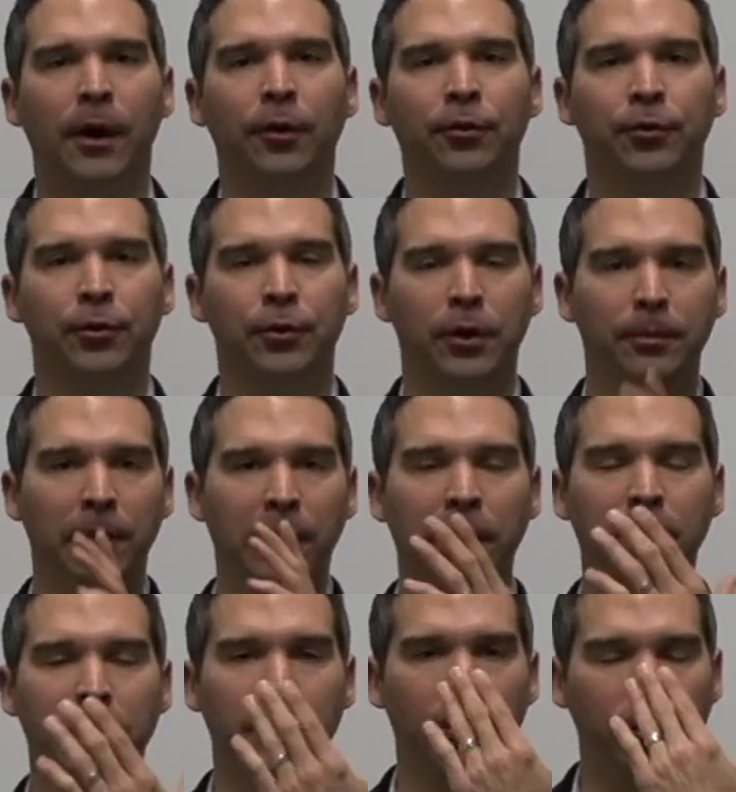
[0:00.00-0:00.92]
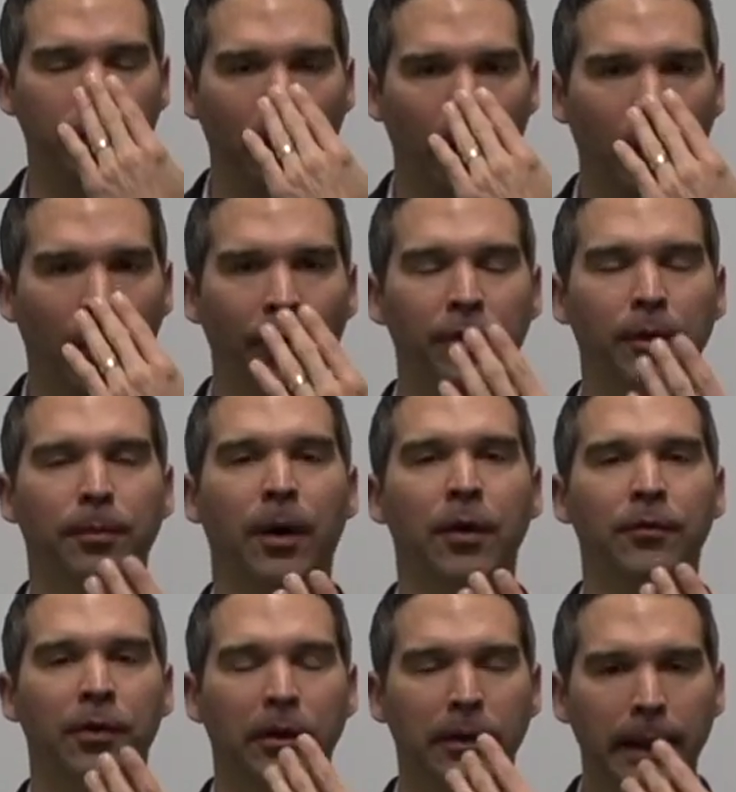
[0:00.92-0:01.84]
So you believe your nose
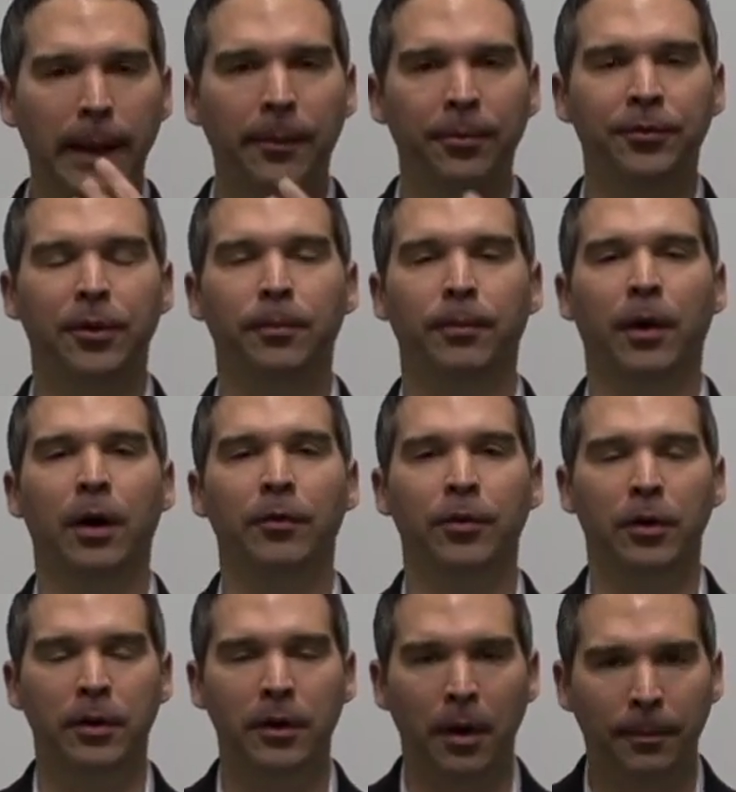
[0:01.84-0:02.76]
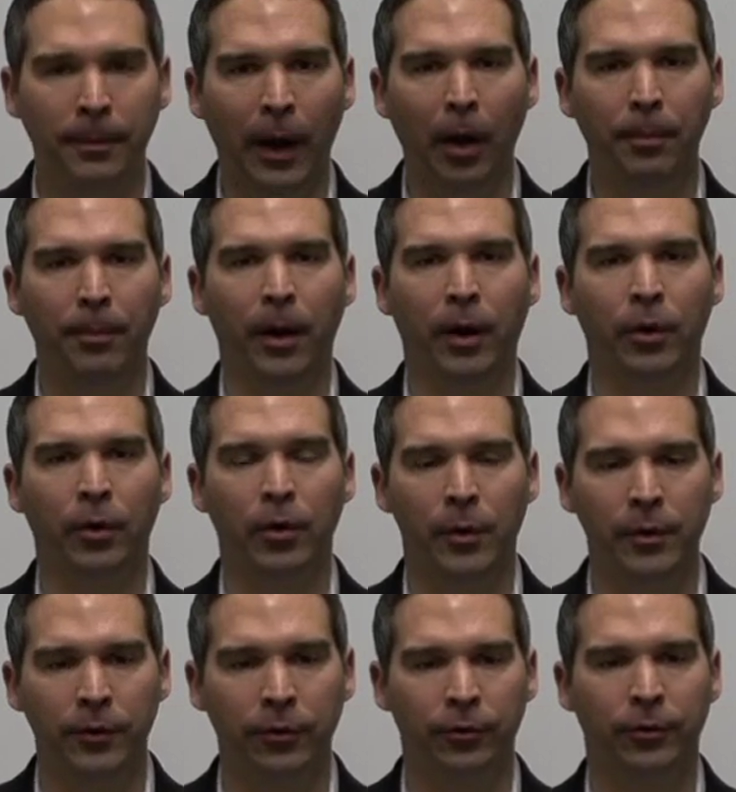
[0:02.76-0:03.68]
above your lips, above your belt buckle
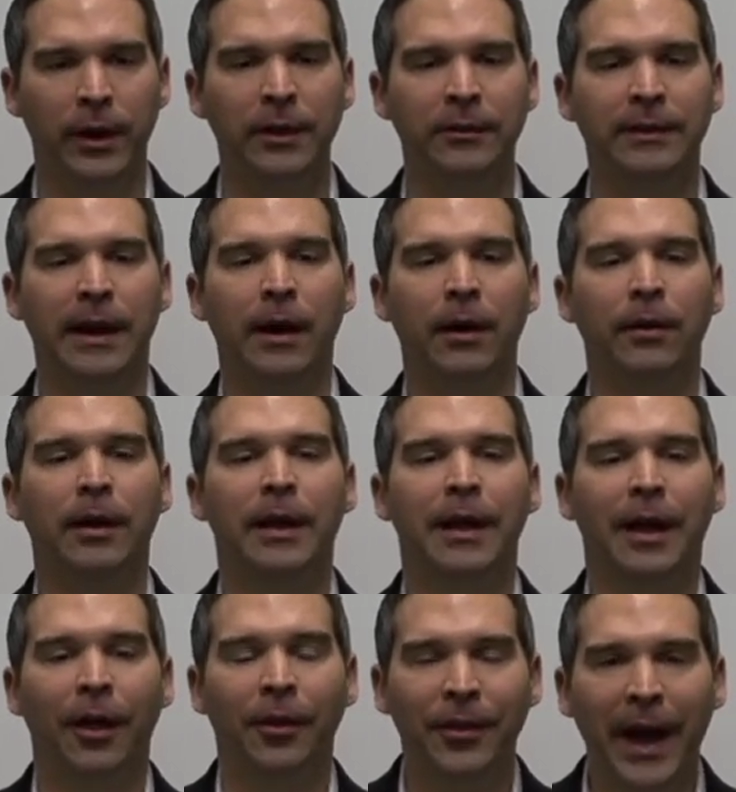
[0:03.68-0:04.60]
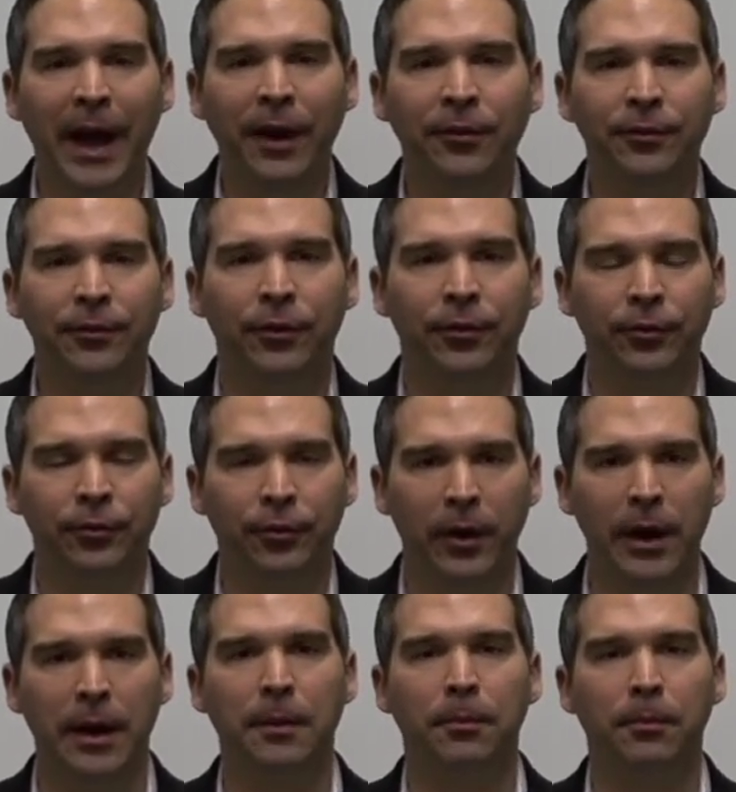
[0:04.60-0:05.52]
going straight down. That's the
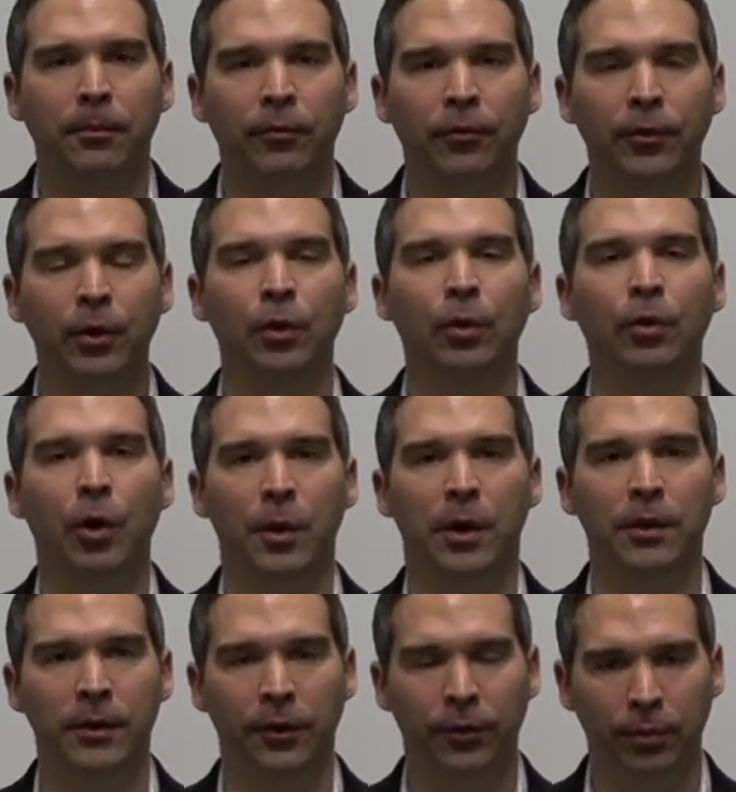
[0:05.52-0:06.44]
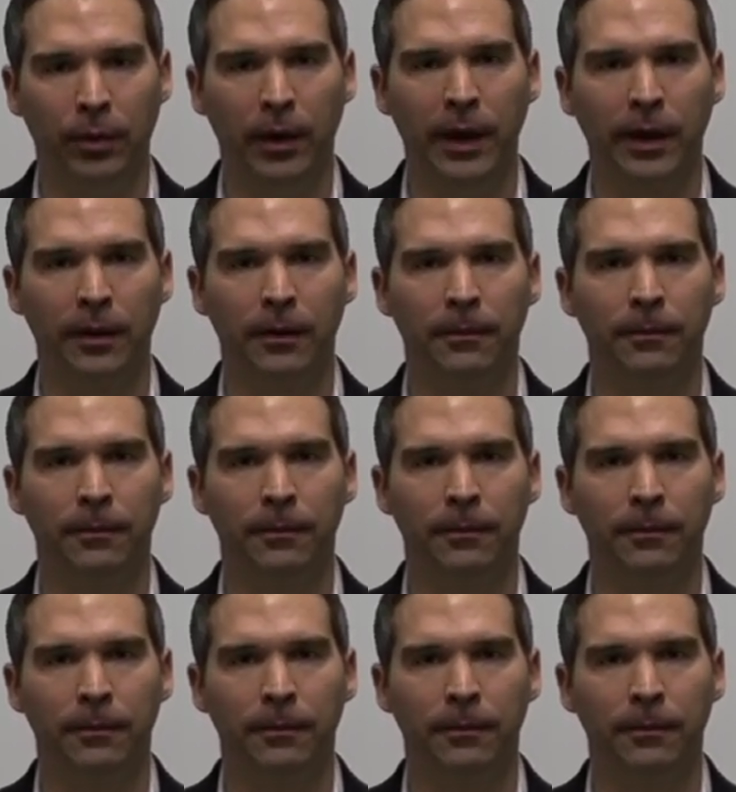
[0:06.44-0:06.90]
straight view going this way.